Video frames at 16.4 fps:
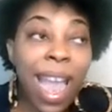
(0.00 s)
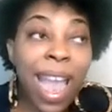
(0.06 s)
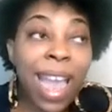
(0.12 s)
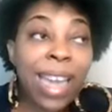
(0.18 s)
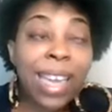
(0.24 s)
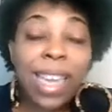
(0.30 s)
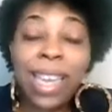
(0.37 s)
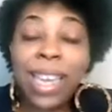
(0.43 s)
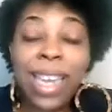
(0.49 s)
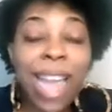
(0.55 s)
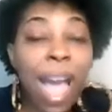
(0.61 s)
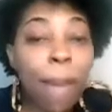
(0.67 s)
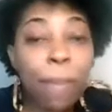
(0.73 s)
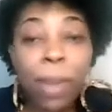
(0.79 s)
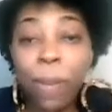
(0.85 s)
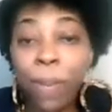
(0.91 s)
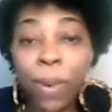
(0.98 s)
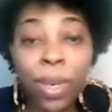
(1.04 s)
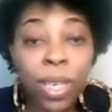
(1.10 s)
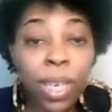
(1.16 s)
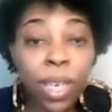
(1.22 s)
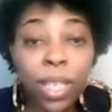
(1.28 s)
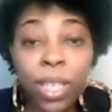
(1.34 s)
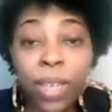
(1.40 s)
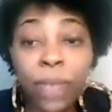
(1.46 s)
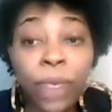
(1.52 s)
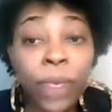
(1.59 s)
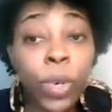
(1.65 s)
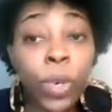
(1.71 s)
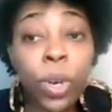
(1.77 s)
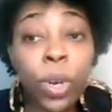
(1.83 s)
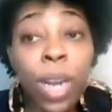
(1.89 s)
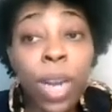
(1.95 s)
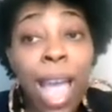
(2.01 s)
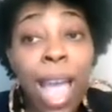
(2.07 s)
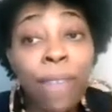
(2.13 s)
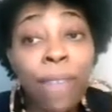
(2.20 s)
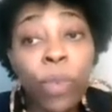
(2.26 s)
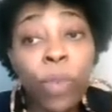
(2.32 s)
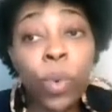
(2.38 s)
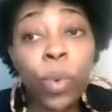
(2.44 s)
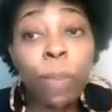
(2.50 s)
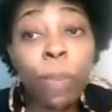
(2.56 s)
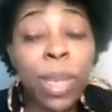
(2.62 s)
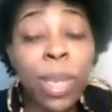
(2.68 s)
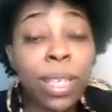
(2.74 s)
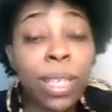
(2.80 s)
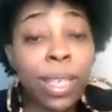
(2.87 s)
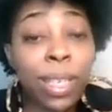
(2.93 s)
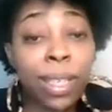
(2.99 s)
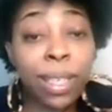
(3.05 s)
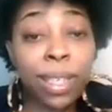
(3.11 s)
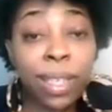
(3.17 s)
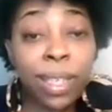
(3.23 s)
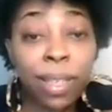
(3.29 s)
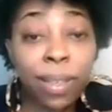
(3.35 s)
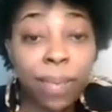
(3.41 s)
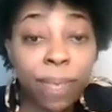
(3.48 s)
and it not be productive for your life or business.